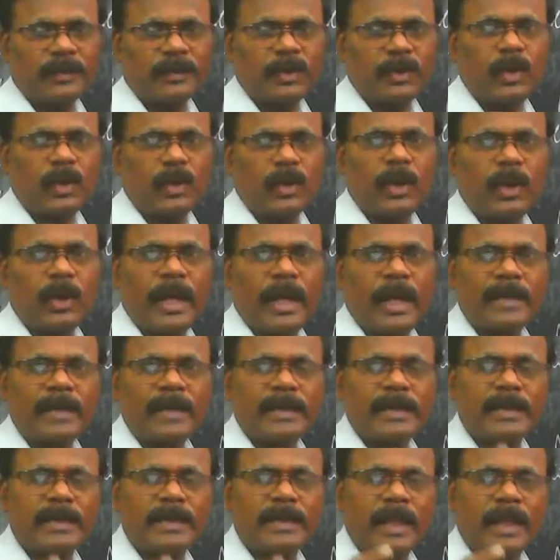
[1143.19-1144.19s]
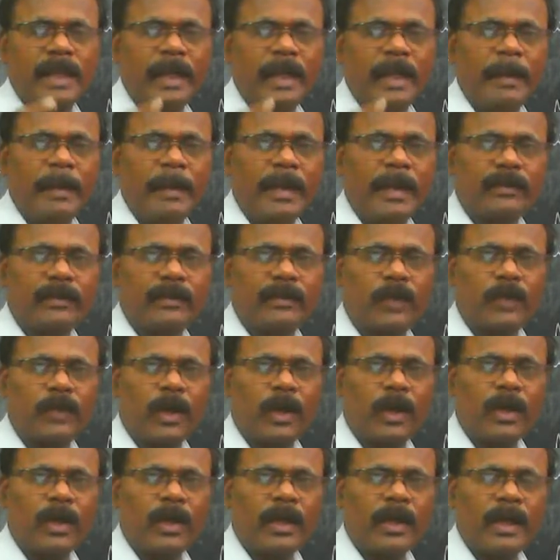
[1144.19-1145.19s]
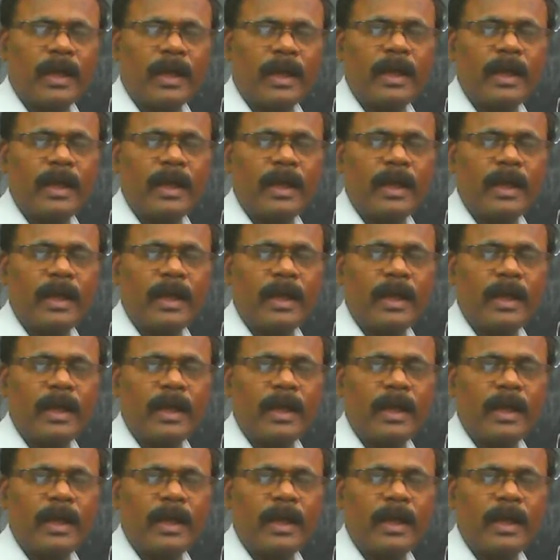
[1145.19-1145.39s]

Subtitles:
2 lakhs is the limit for